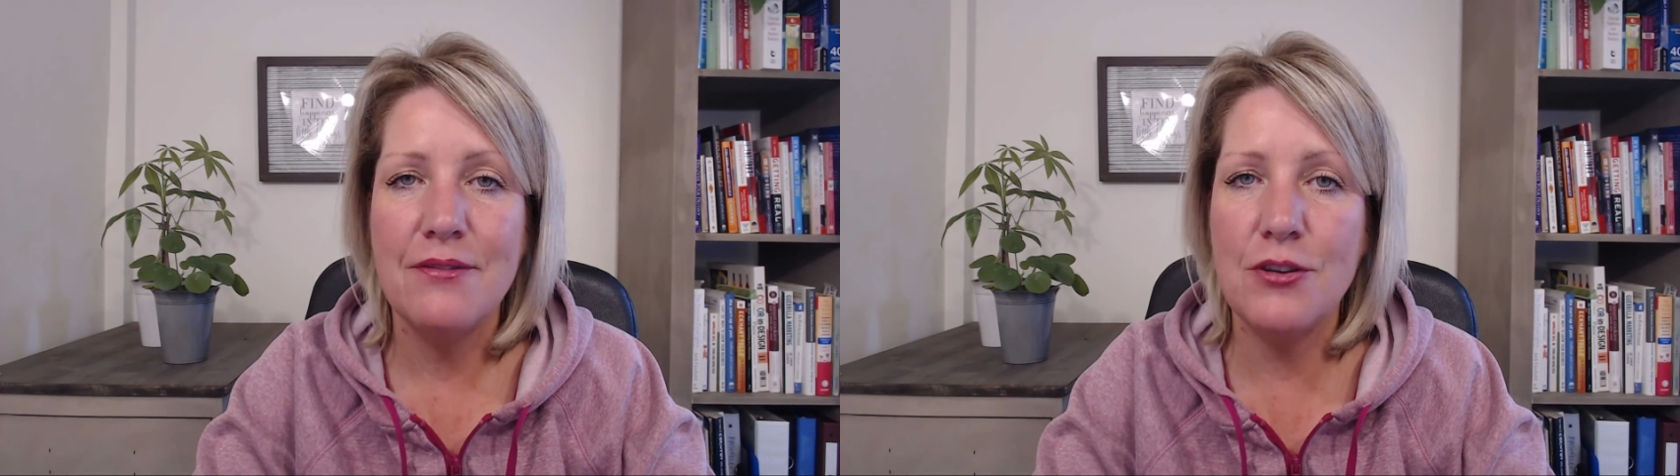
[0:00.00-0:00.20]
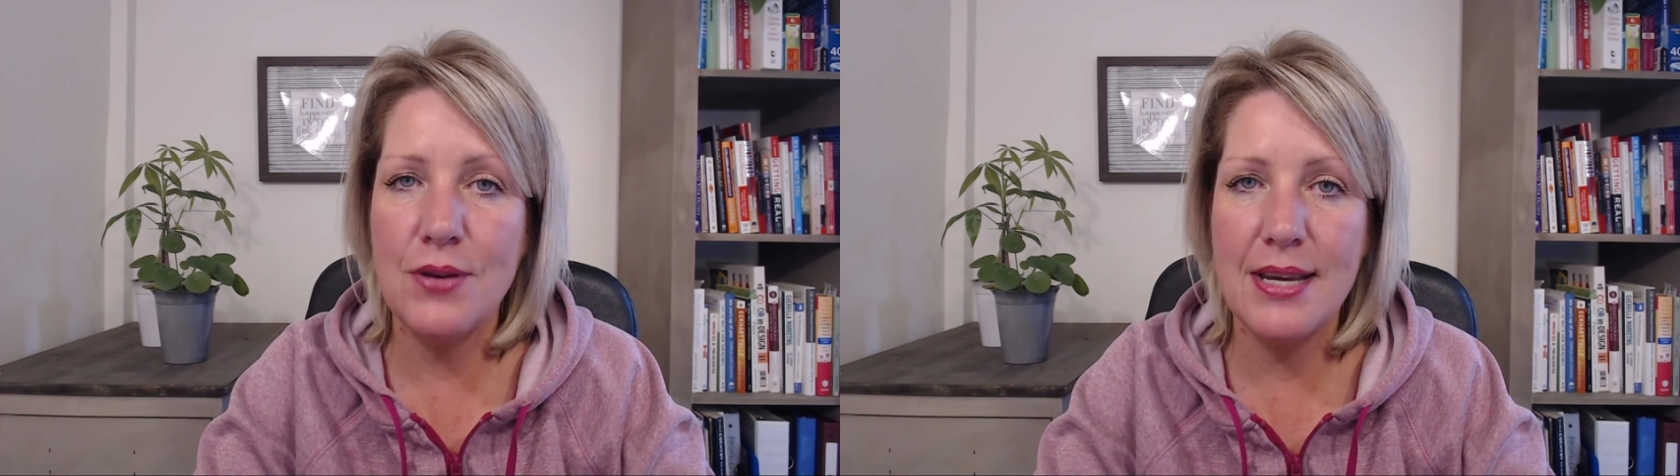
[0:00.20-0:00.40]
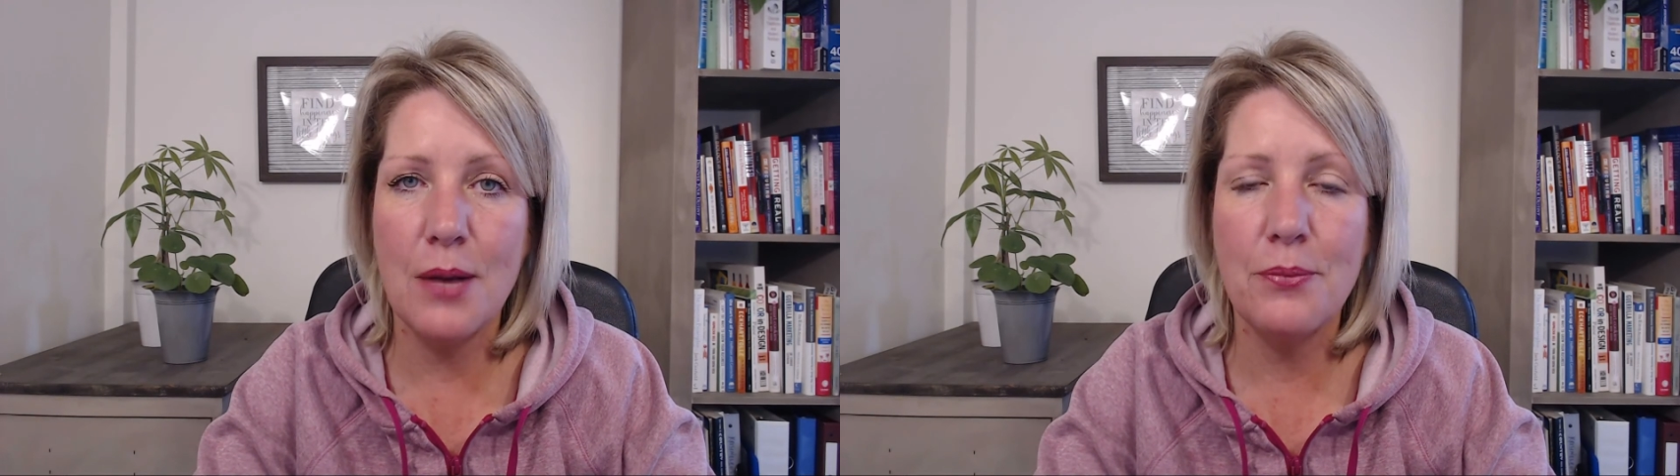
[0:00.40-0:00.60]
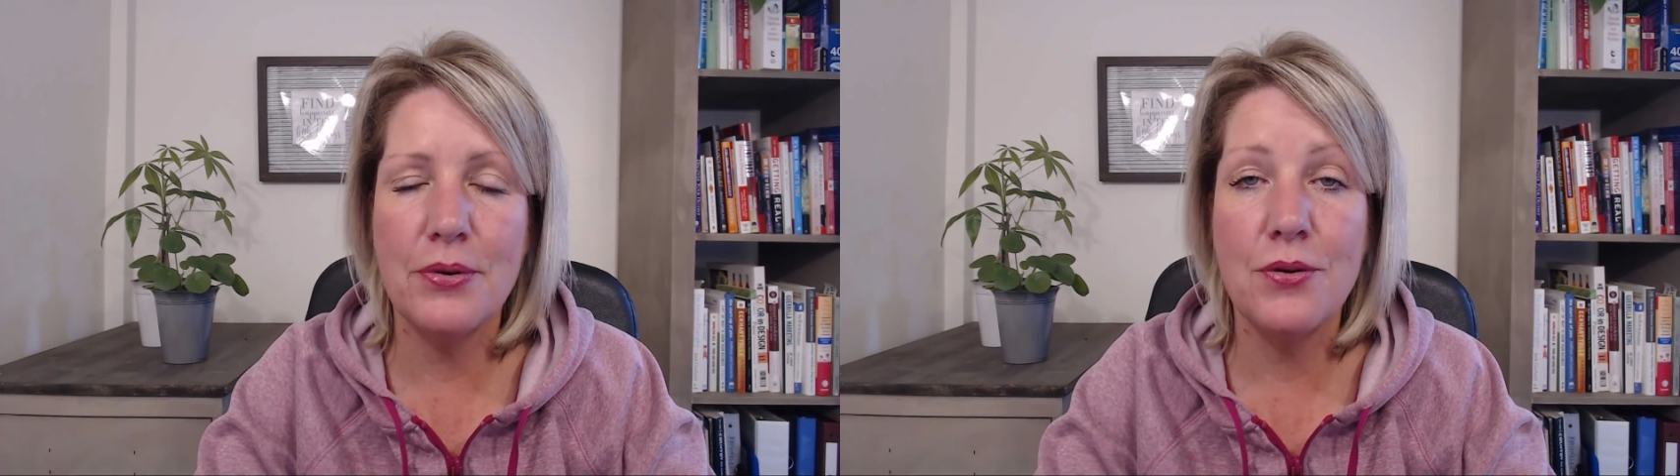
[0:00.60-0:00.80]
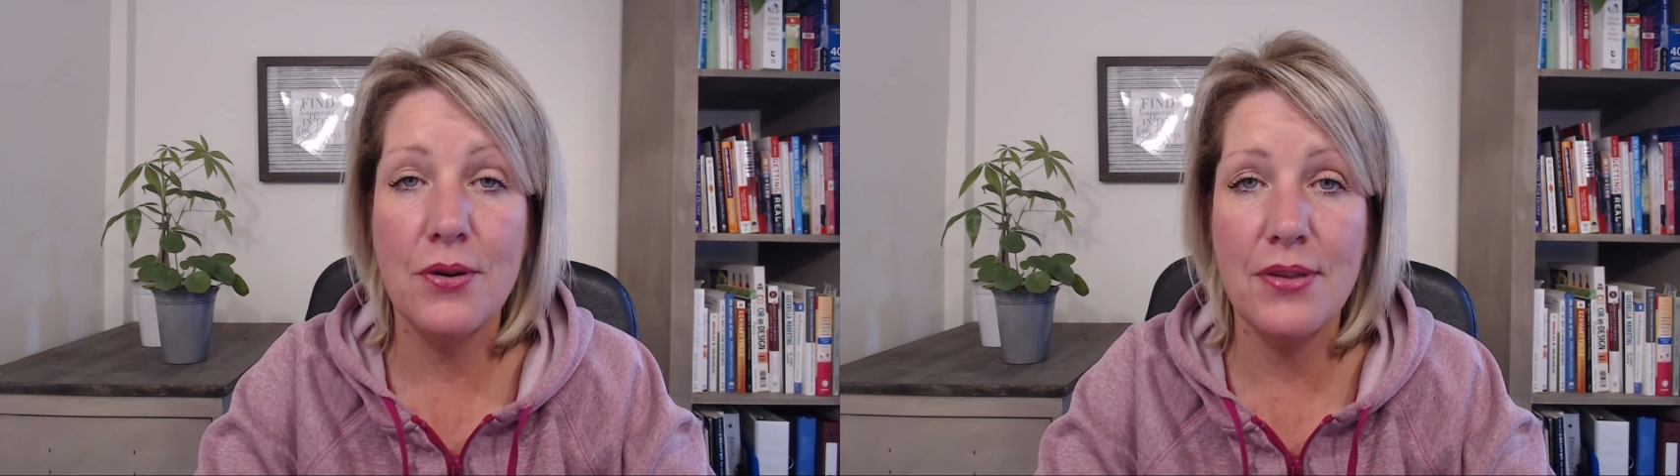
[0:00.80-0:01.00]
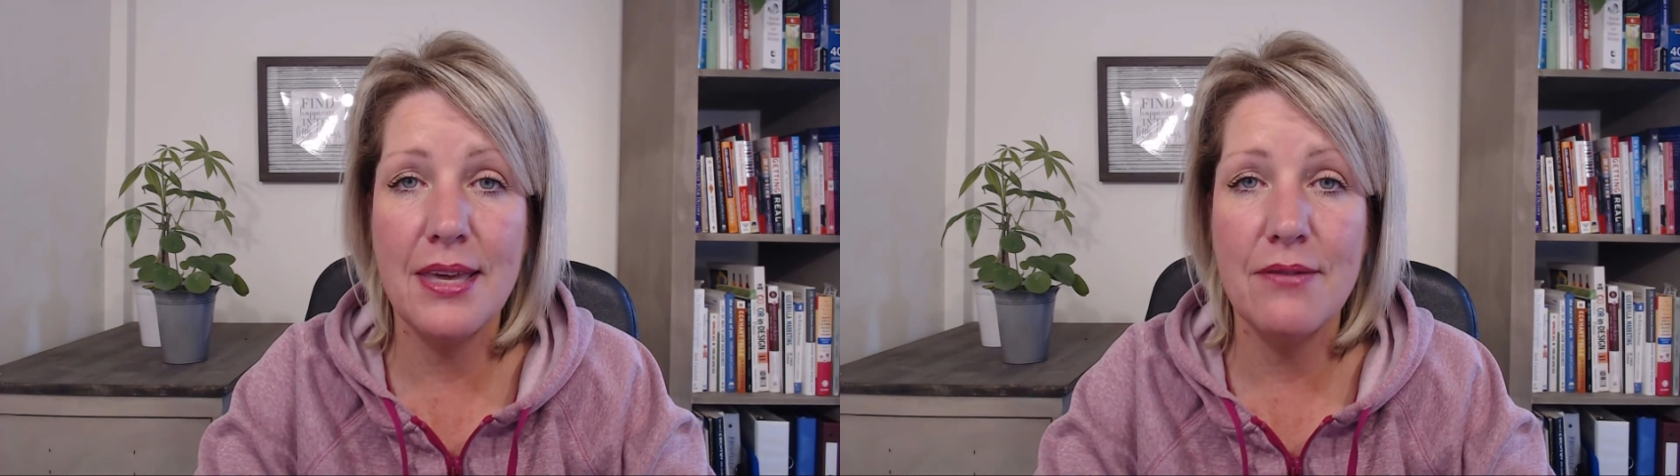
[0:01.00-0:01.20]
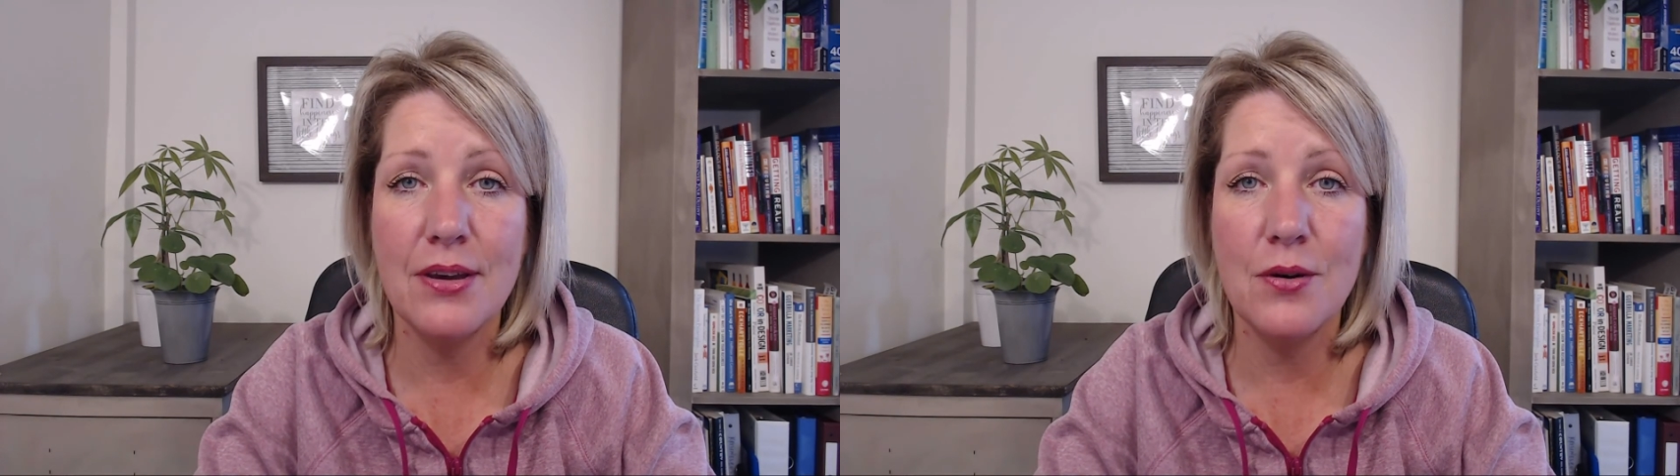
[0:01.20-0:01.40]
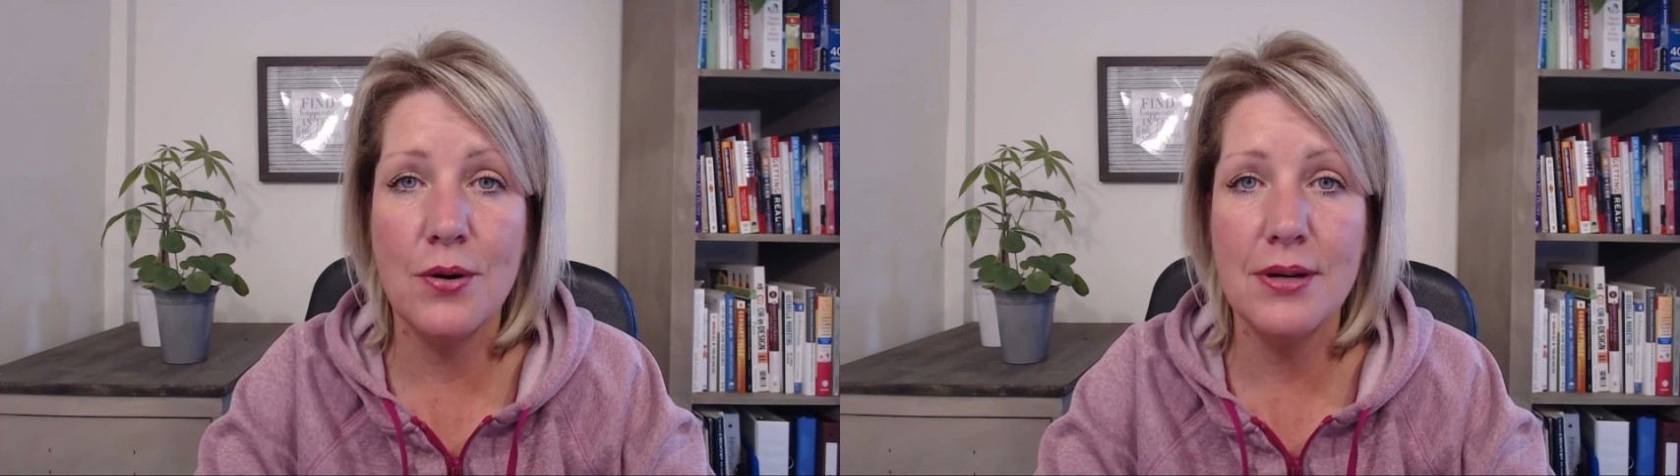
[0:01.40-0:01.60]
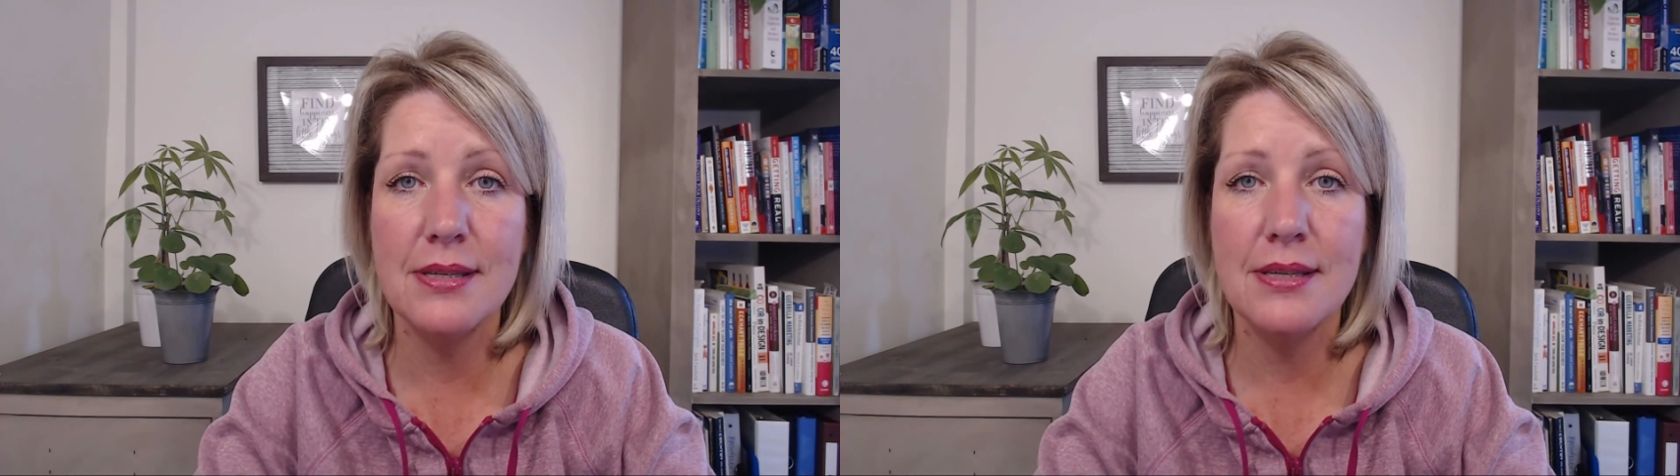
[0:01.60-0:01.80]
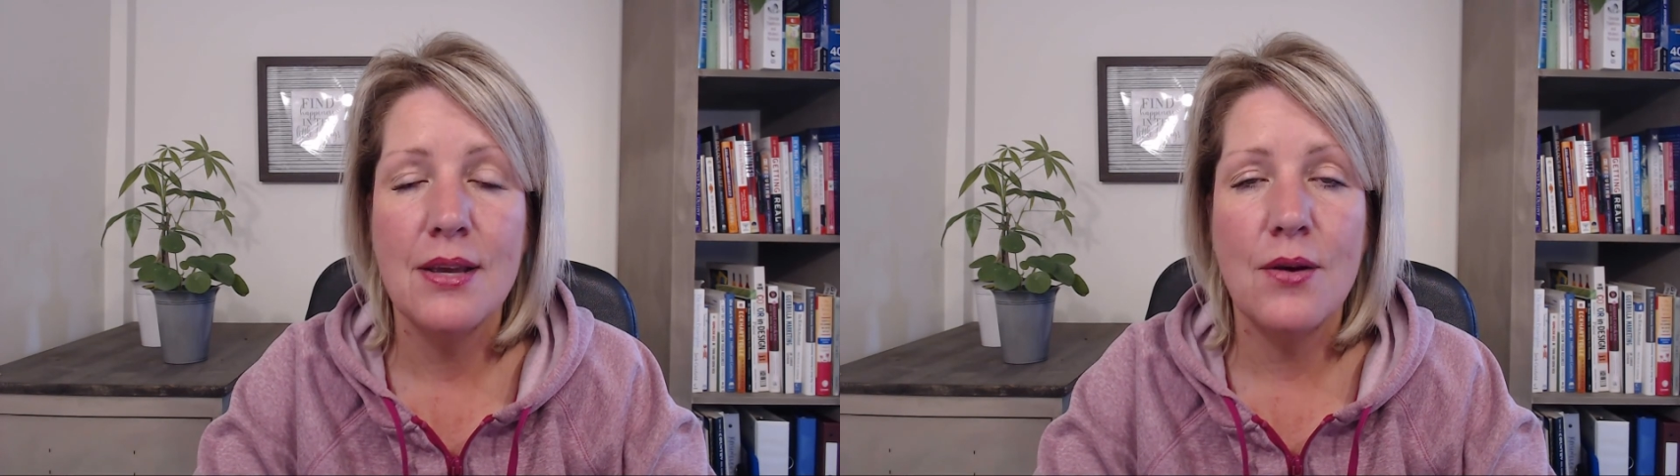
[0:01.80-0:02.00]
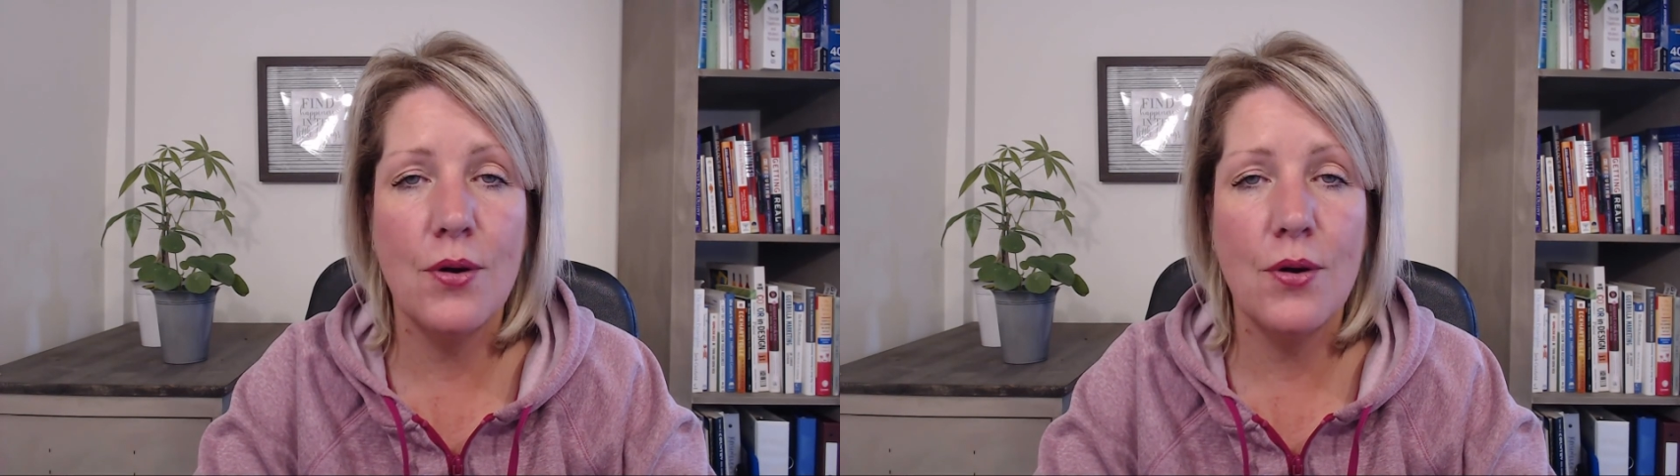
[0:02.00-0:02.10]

If you need help with your Thinkific course